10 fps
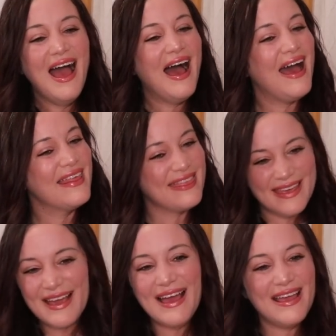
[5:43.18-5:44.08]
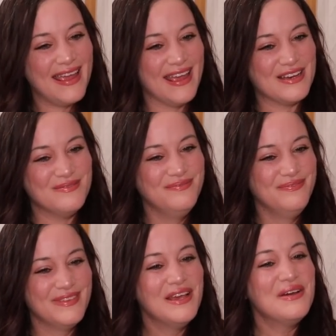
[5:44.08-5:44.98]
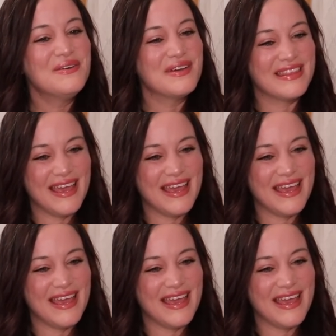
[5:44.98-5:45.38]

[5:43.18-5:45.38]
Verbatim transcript: I think I am with